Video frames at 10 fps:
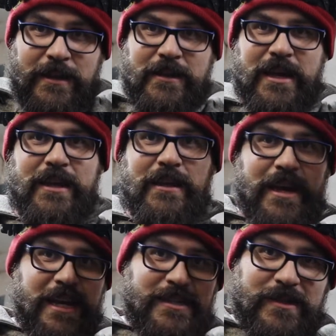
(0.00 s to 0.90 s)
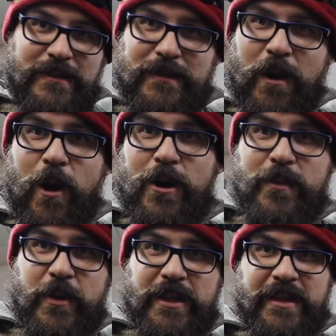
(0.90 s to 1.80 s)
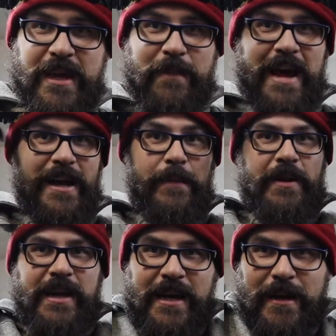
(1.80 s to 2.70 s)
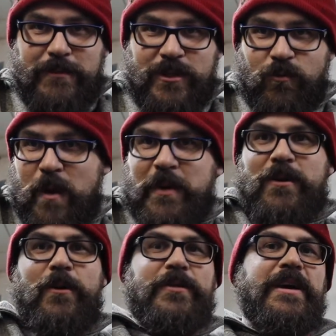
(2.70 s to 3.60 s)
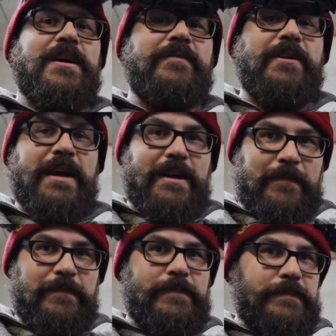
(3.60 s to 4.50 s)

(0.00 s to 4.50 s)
that it's hard to put the thing back up and you end up just ripping the whole thing off your head.